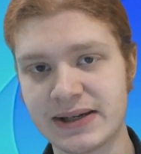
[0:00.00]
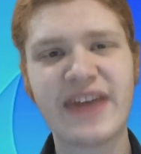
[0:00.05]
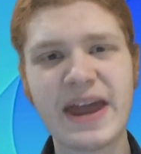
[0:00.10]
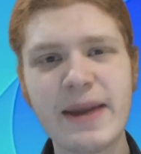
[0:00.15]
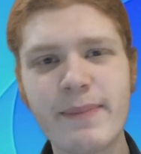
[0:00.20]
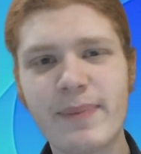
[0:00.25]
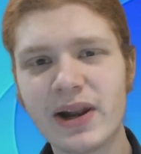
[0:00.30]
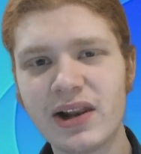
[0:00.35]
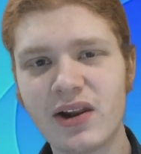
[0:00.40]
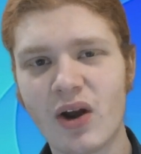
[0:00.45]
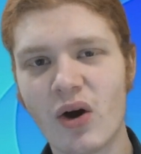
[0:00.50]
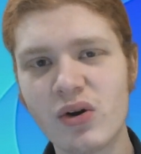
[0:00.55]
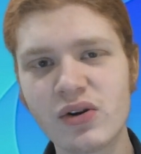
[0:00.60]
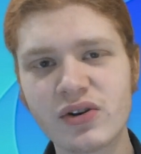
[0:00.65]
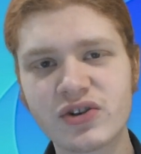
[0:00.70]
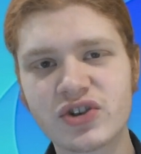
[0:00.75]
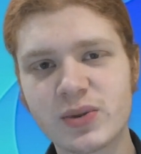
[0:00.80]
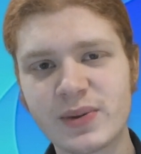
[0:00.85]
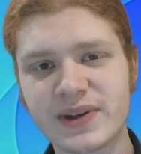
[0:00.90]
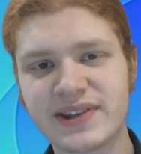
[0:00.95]
They
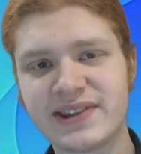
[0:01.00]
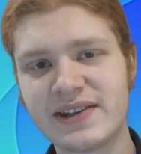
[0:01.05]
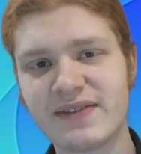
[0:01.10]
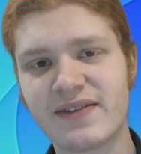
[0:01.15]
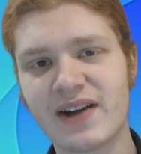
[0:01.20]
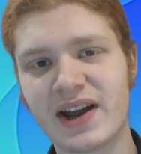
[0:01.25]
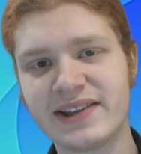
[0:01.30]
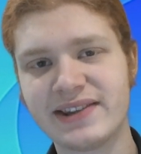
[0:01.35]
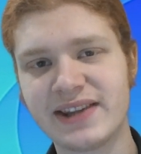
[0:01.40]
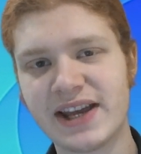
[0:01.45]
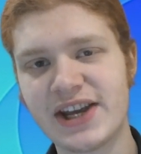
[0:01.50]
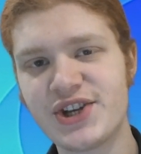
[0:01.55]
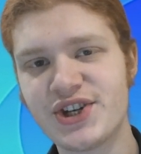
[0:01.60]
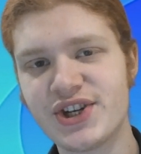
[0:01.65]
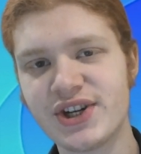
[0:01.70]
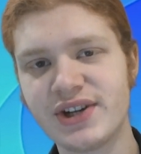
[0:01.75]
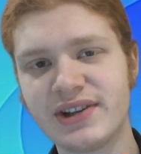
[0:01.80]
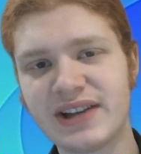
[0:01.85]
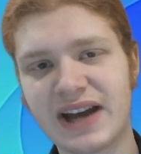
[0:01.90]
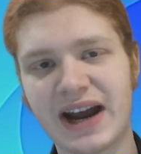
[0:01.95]
belonged to a
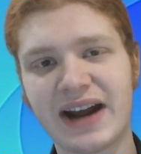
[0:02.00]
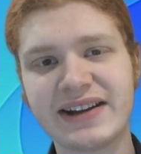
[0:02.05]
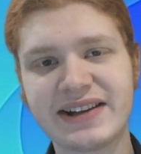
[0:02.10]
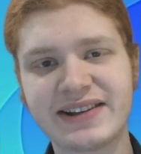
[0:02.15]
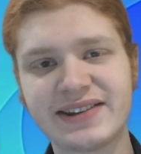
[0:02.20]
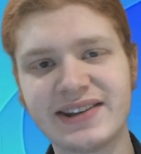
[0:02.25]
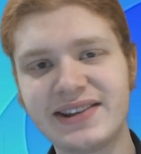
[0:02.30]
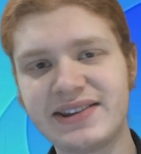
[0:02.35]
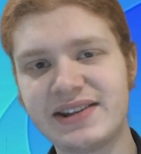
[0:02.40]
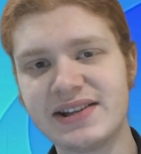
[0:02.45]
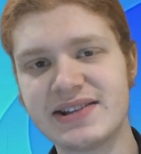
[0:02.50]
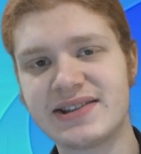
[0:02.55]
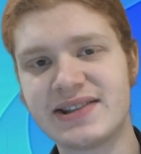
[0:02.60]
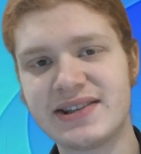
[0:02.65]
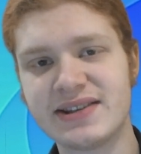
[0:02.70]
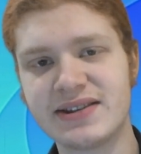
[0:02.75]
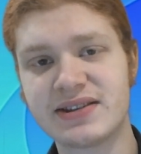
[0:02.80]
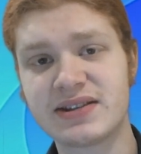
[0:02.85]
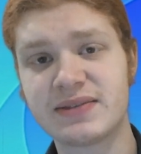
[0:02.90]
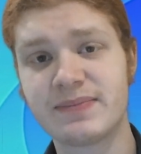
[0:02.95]
civilization that had existed
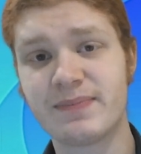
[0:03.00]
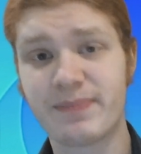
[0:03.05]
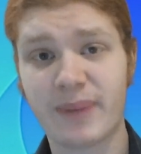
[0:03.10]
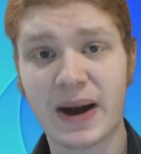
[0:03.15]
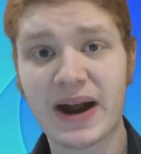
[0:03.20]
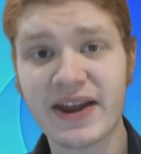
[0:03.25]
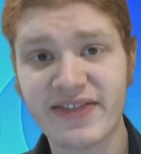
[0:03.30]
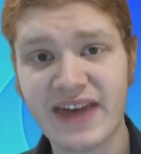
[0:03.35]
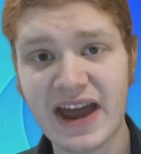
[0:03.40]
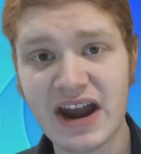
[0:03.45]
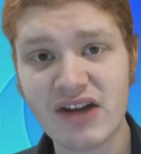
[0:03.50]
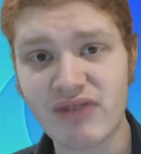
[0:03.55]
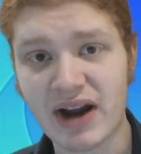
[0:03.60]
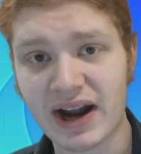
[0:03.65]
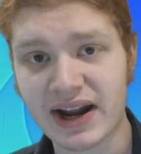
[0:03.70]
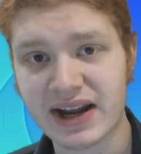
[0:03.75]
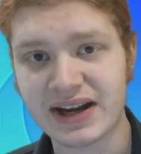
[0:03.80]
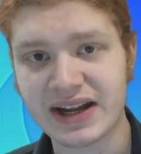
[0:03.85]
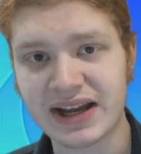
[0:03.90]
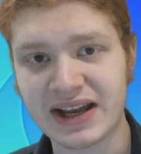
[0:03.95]
since, by their
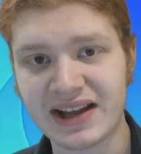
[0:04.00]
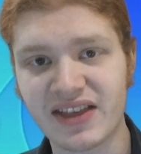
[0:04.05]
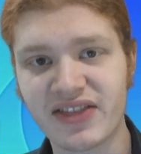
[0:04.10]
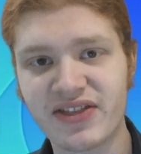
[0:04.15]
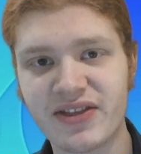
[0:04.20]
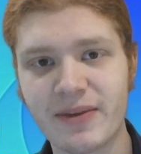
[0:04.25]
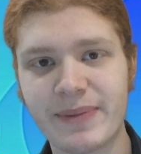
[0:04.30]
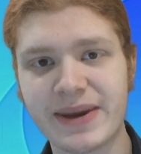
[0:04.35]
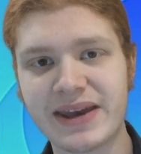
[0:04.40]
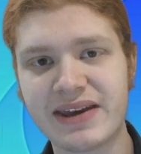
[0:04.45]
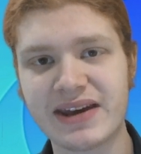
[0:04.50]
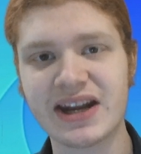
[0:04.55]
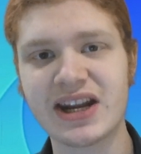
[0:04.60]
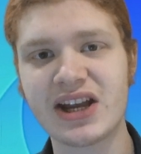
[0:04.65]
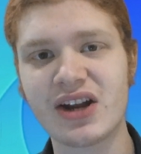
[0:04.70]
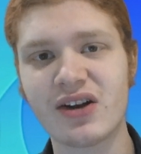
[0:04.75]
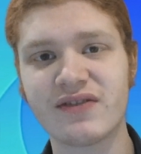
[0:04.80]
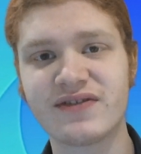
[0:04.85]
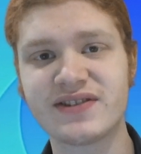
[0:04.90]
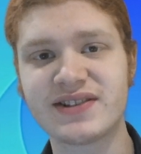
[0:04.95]
reckoning, the
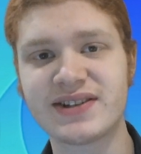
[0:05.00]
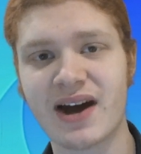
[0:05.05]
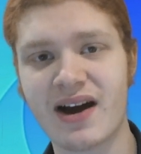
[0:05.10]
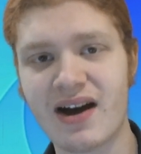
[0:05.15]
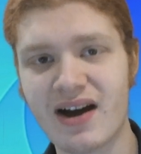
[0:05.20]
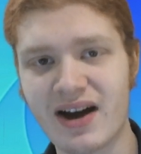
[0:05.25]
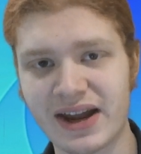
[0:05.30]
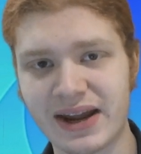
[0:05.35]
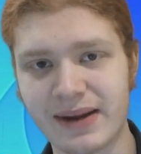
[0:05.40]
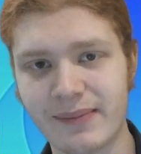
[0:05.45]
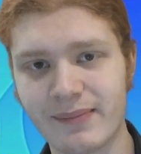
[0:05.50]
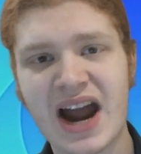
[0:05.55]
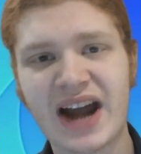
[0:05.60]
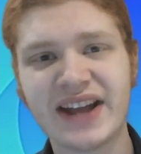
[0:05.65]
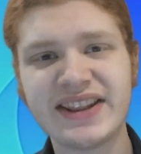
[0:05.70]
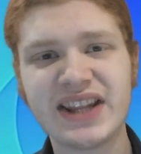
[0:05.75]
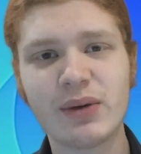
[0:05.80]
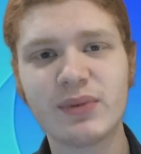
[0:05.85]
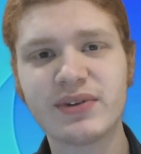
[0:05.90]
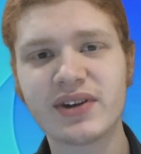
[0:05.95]
beginning of time,
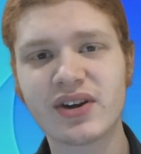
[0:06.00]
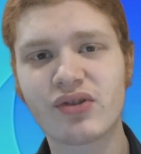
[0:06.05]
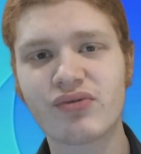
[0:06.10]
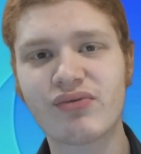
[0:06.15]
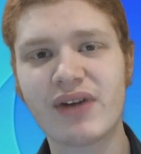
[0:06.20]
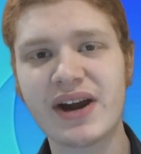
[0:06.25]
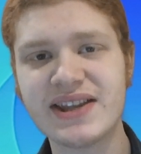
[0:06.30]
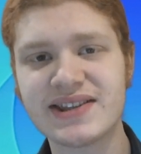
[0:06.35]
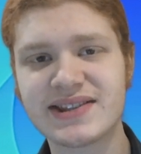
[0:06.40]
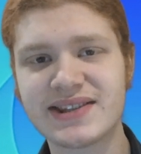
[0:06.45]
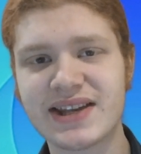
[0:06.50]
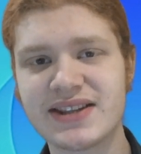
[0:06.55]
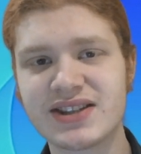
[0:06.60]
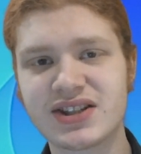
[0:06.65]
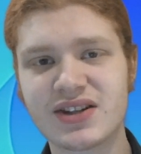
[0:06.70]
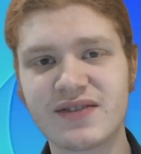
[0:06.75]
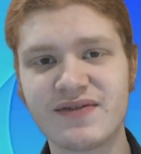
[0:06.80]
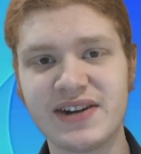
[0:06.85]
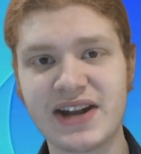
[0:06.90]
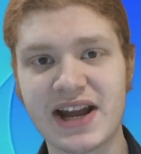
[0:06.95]
and there was a great
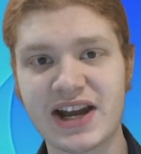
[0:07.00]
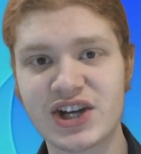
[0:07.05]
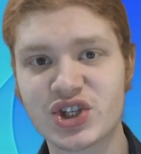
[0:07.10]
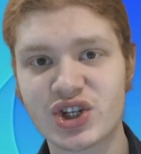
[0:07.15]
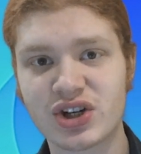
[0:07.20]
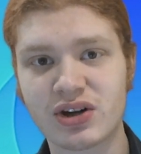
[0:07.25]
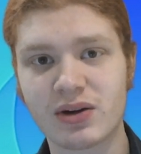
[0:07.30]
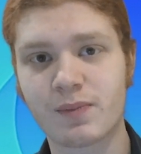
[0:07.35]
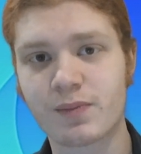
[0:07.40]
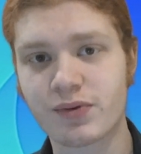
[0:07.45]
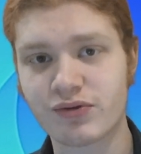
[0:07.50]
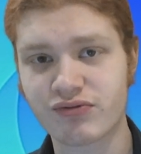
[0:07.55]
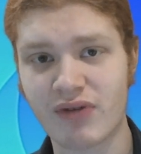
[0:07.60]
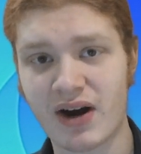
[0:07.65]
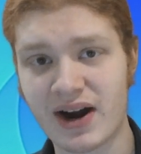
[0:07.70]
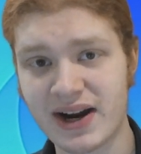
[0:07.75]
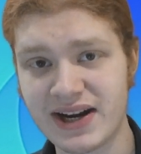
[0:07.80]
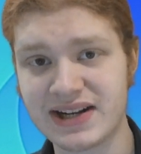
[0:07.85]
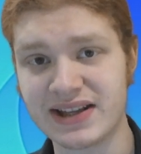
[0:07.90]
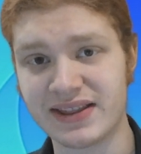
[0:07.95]
sense of national
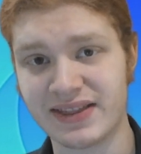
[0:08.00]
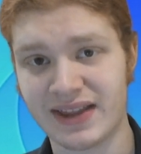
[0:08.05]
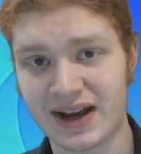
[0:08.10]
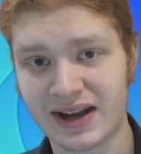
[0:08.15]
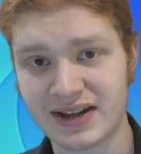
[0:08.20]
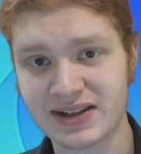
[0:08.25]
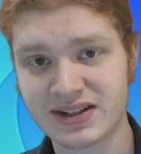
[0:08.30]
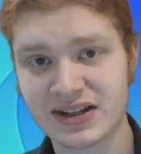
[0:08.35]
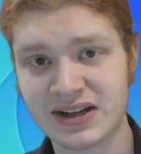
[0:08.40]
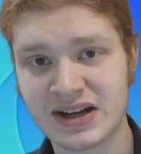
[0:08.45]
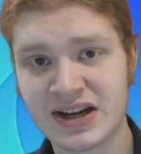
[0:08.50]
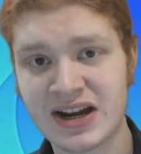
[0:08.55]
pride in that.